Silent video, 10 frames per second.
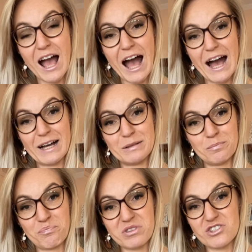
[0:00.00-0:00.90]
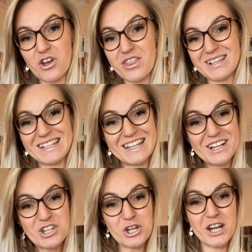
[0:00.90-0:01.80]
So there's
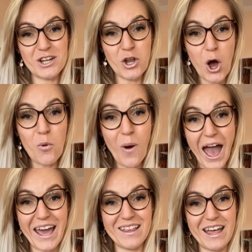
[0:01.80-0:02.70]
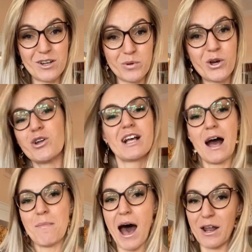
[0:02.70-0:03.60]
literally no way that we could
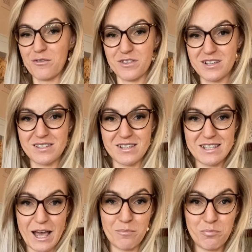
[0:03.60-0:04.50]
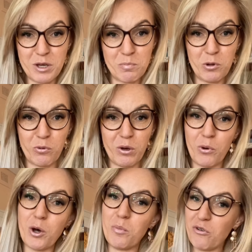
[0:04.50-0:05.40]
come out of this the same people we
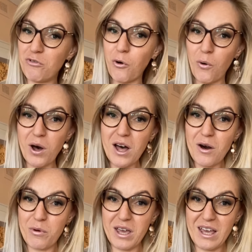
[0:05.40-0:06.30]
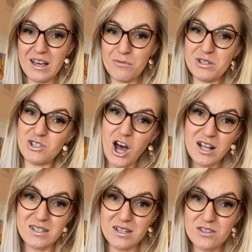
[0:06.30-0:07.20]
were before we started.